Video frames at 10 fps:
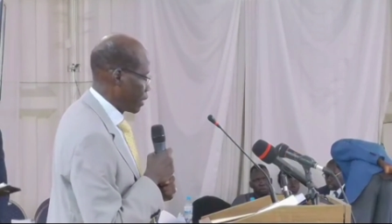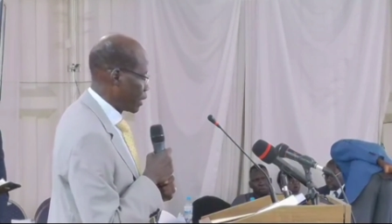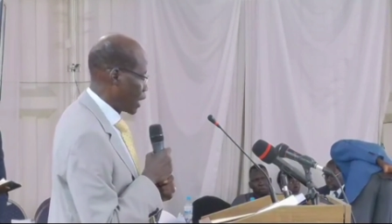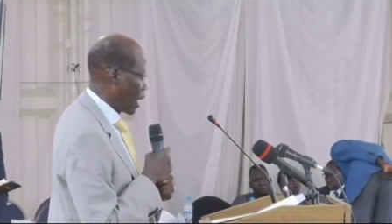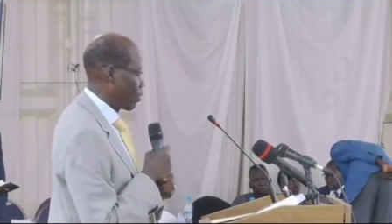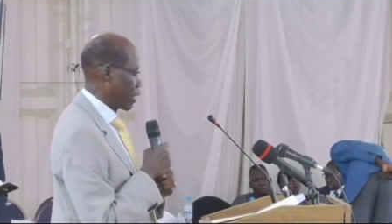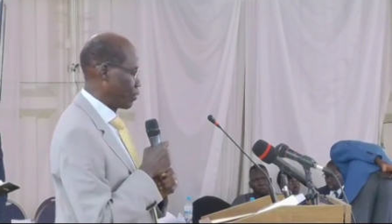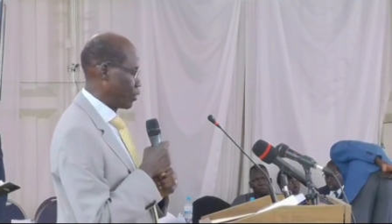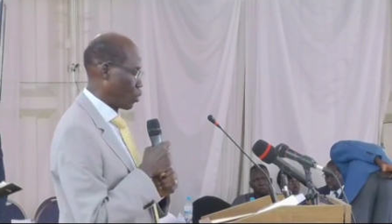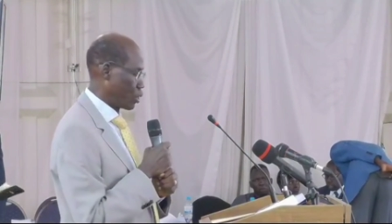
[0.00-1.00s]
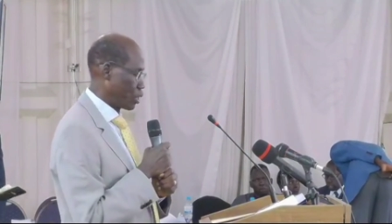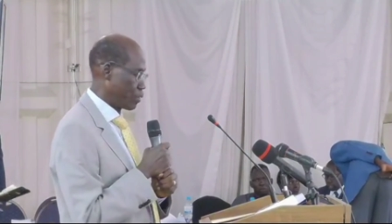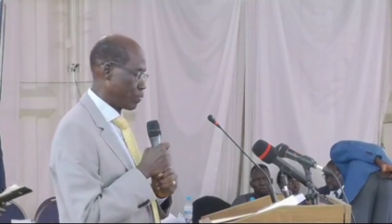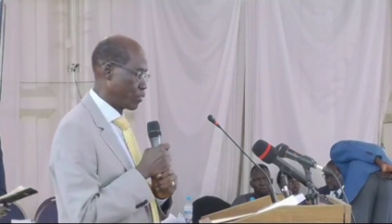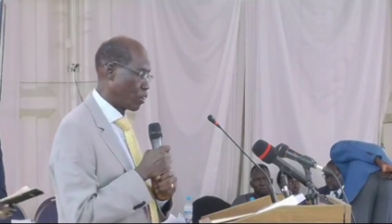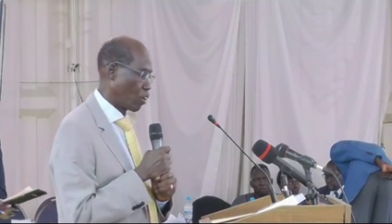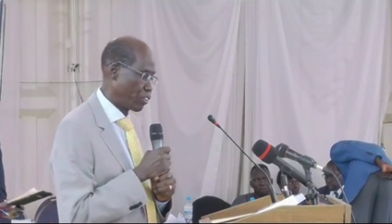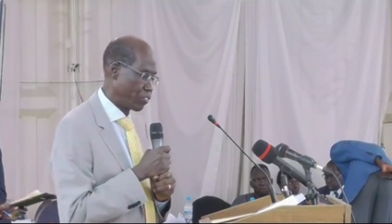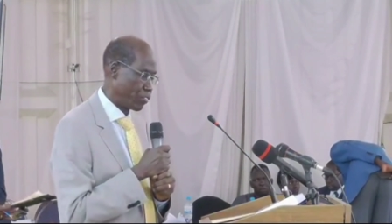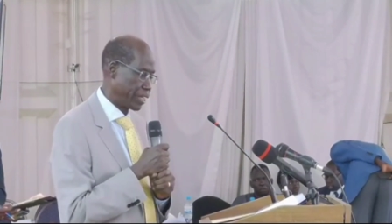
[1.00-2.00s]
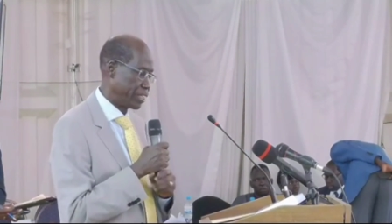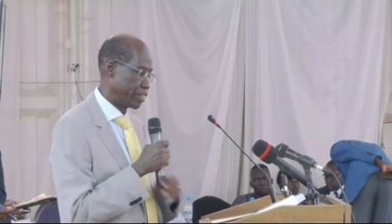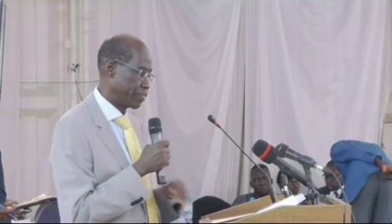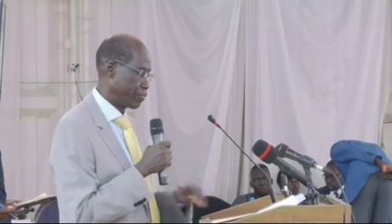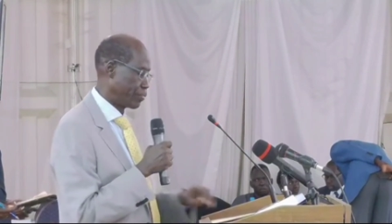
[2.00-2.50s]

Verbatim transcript: now have the honor of inviting